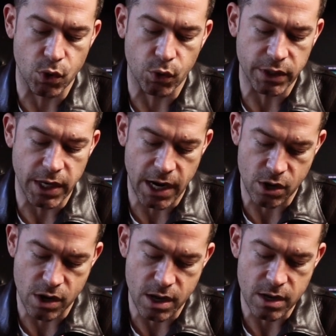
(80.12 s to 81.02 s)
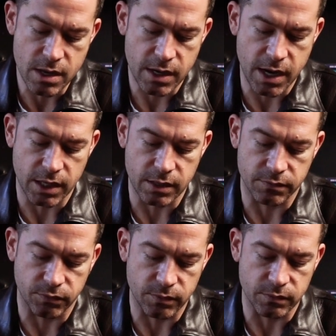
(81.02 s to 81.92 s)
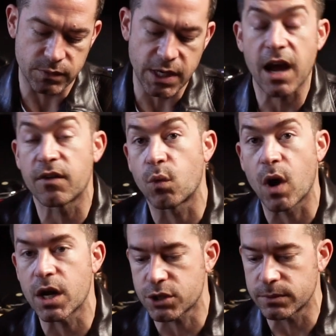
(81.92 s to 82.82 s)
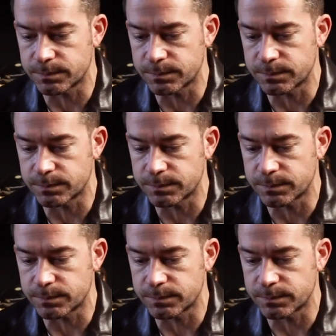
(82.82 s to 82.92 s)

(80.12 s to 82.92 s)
golden era kind of dive watch.